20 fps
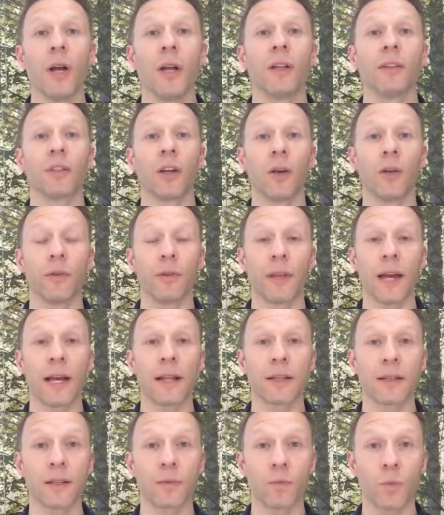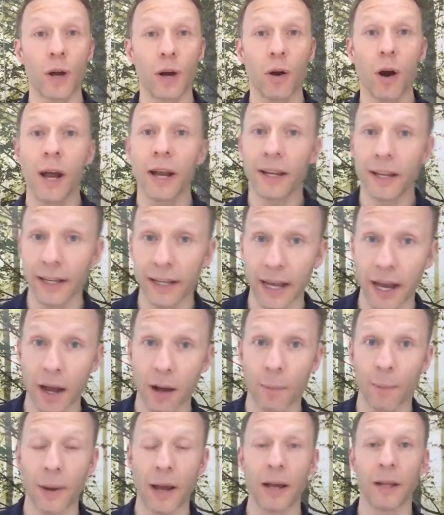So that's where I can get
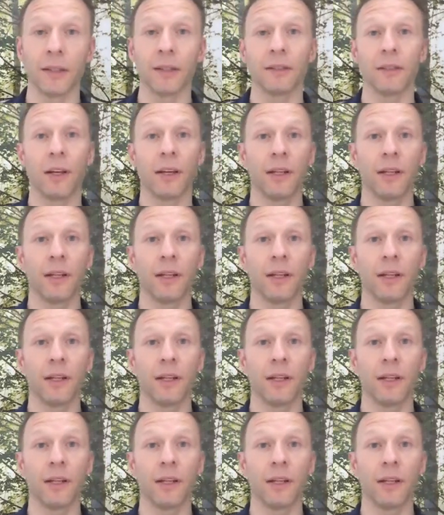out of balance.